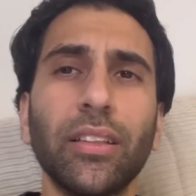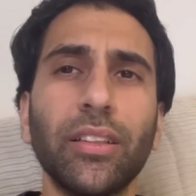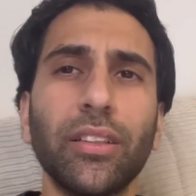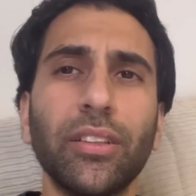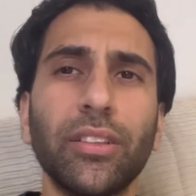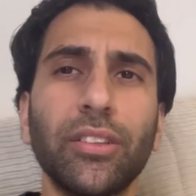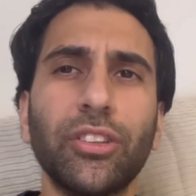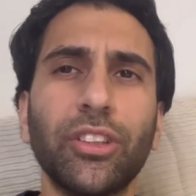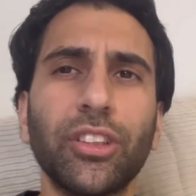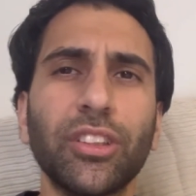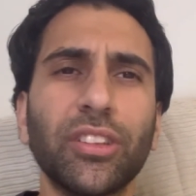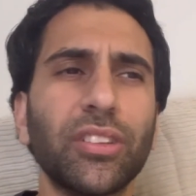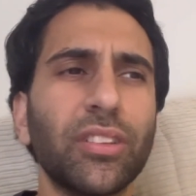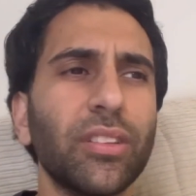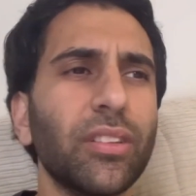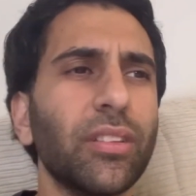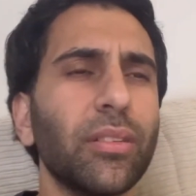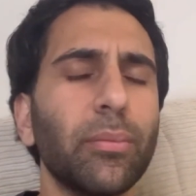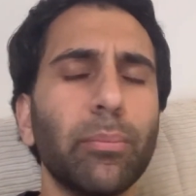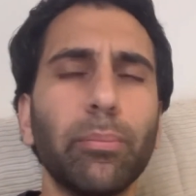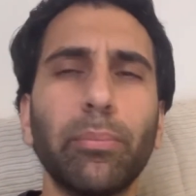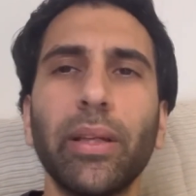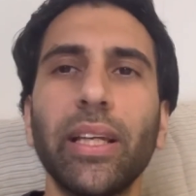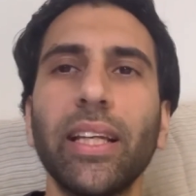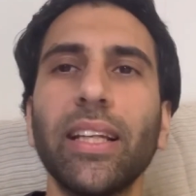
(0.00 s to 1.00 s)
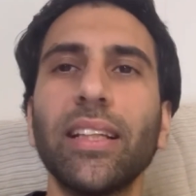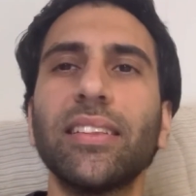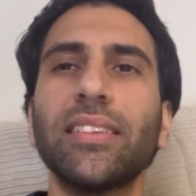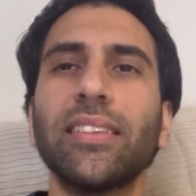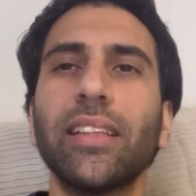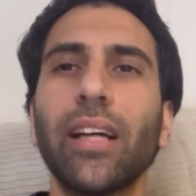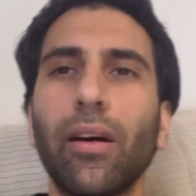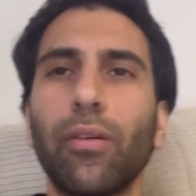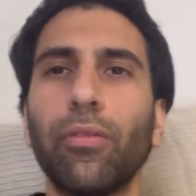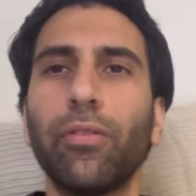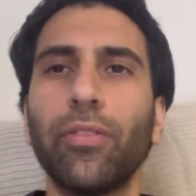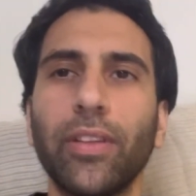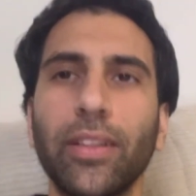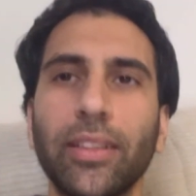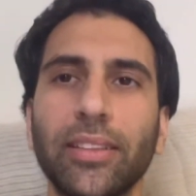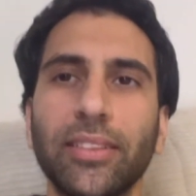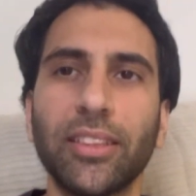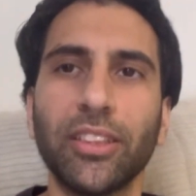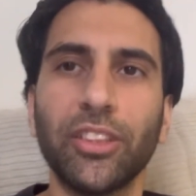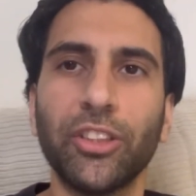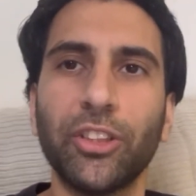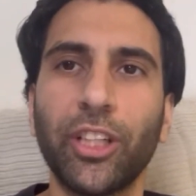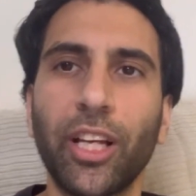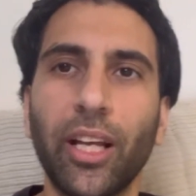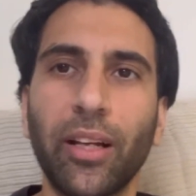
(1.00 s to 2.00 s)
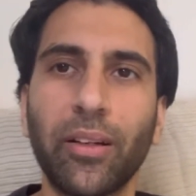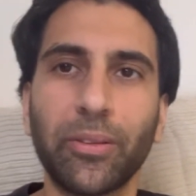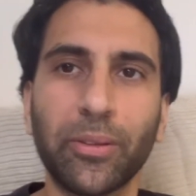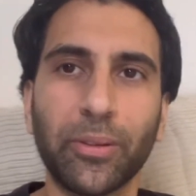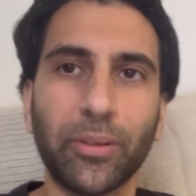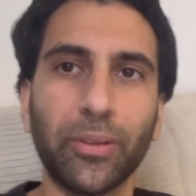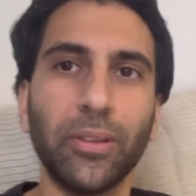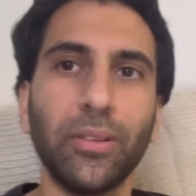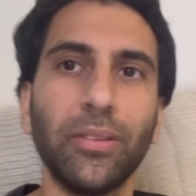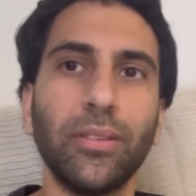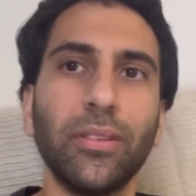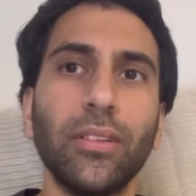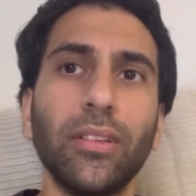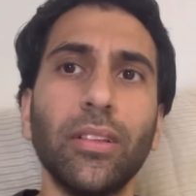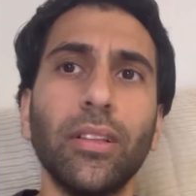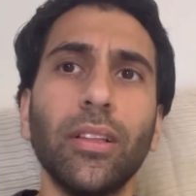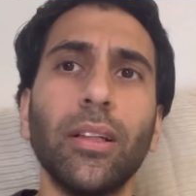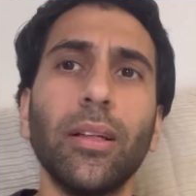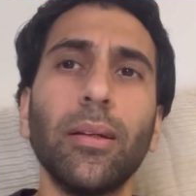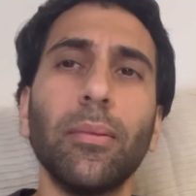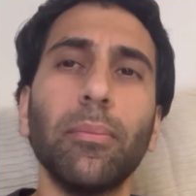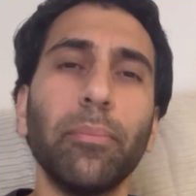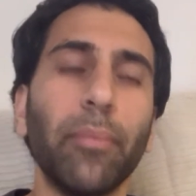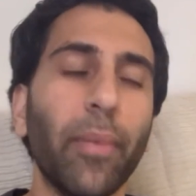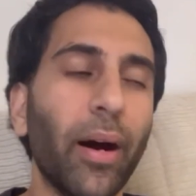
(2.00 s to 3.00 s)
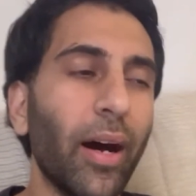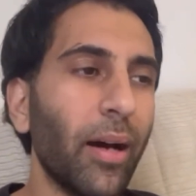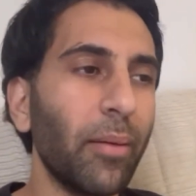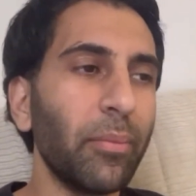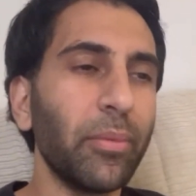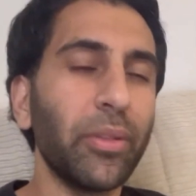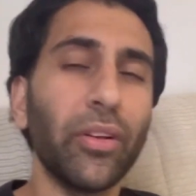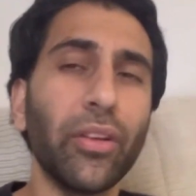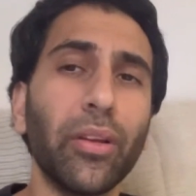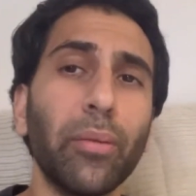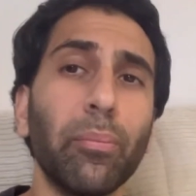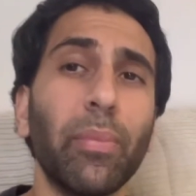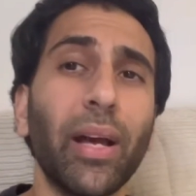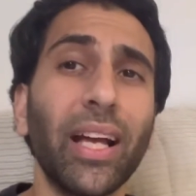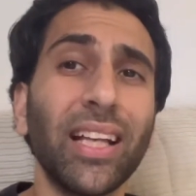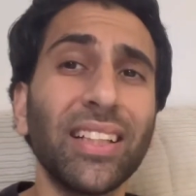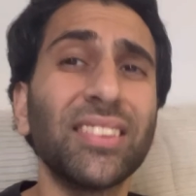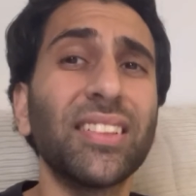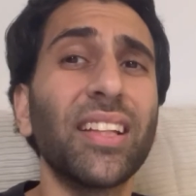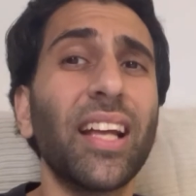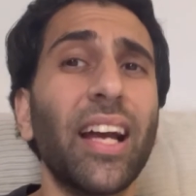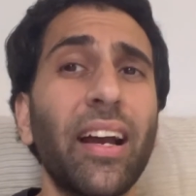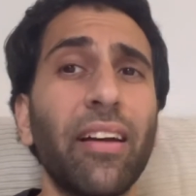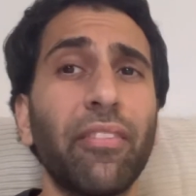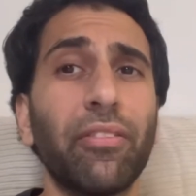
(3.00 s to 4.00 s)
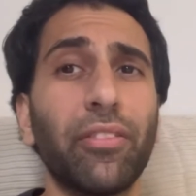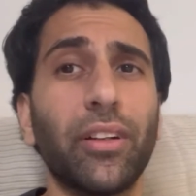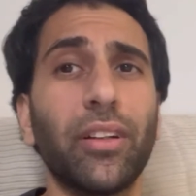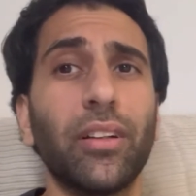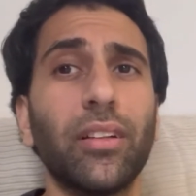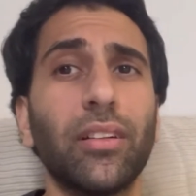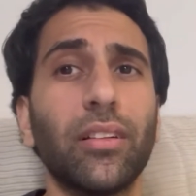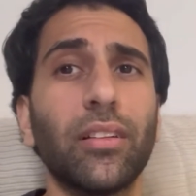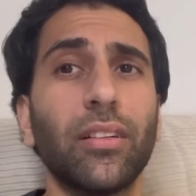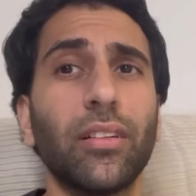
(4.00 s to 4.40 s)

just being selfless in general. Mom, you're the best ever.